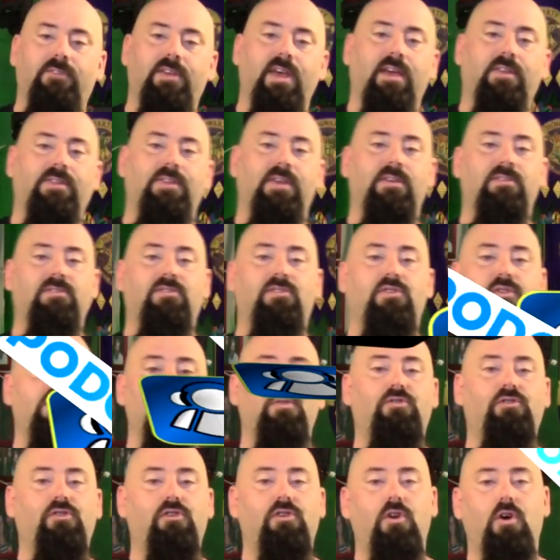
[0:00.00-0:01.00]
Tech Things
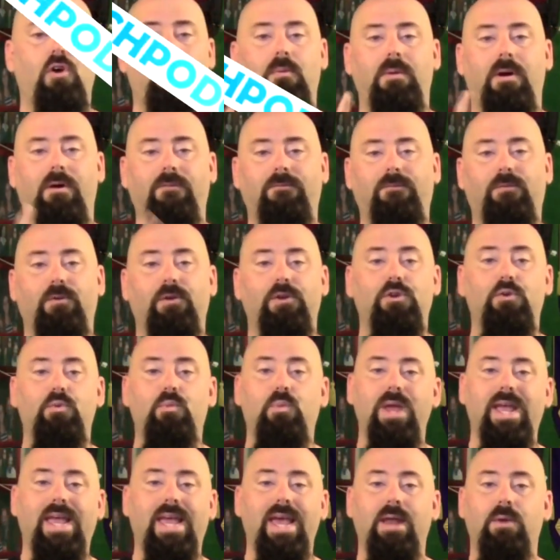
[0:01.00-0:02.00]
You Should Know About for you
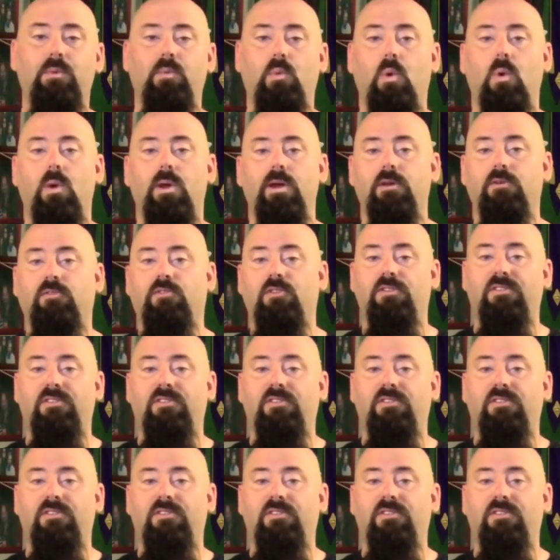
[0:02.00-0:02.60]
weekend warriors